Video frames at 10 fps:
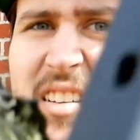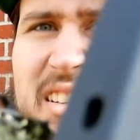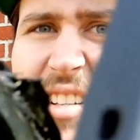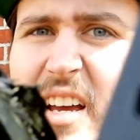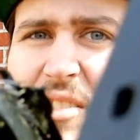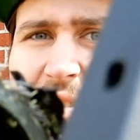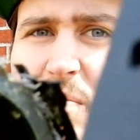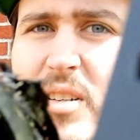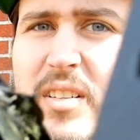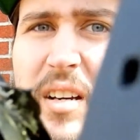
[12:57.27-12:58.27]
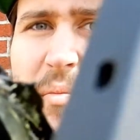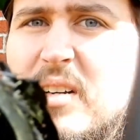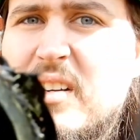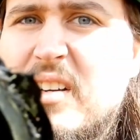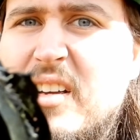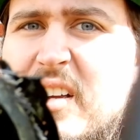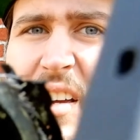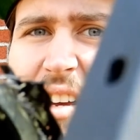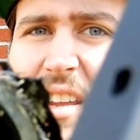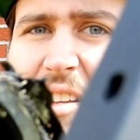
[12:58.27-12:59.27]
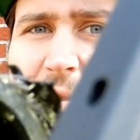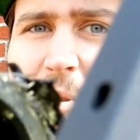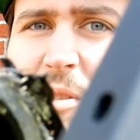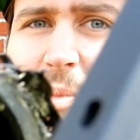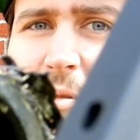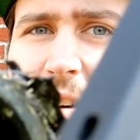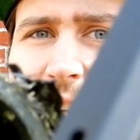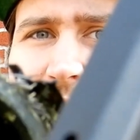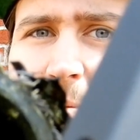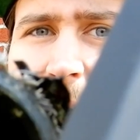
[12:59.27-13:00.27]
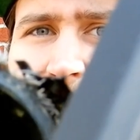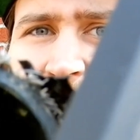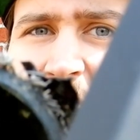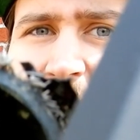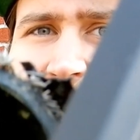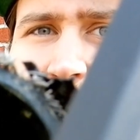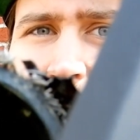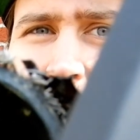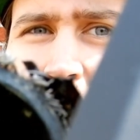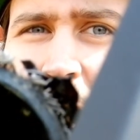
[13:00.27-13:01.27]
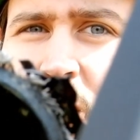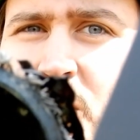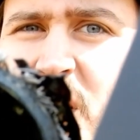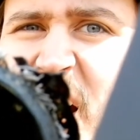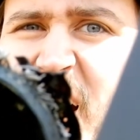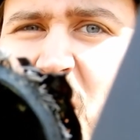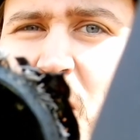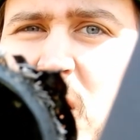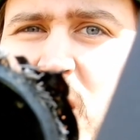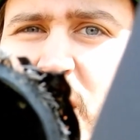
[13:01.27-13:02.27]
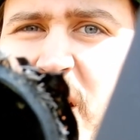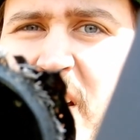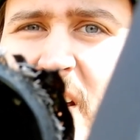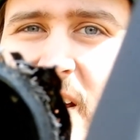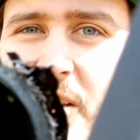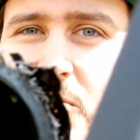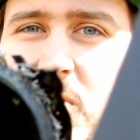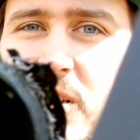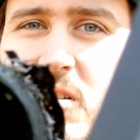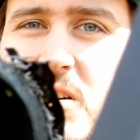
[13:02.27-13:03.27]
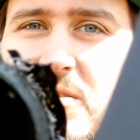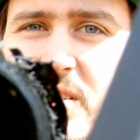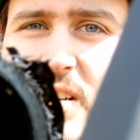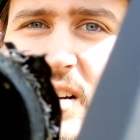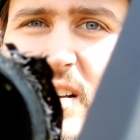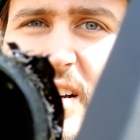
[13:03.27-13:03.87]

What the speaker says: is calcium buildup. And that's what's been running through my radiator for who knows how long. It's really gross, in all